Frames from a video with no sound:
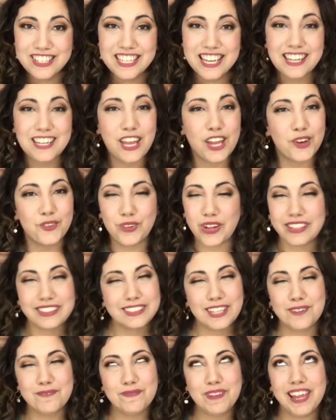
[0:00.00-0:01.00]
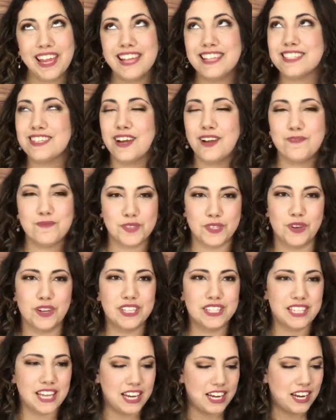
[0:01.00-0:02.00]
and they welcomed me, so I'm so
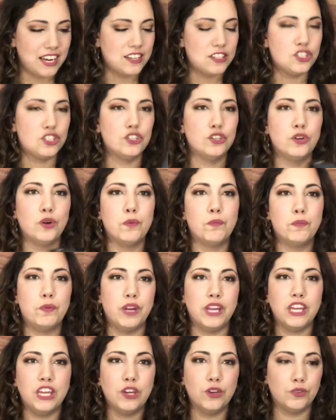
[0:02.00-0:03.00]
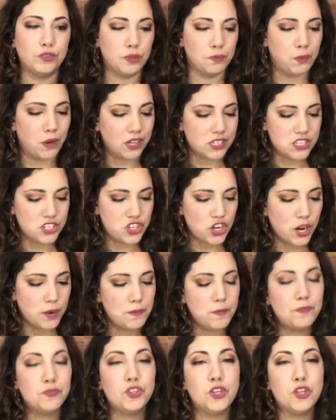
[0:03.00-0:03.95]
excited to bring you the BoxyCharm.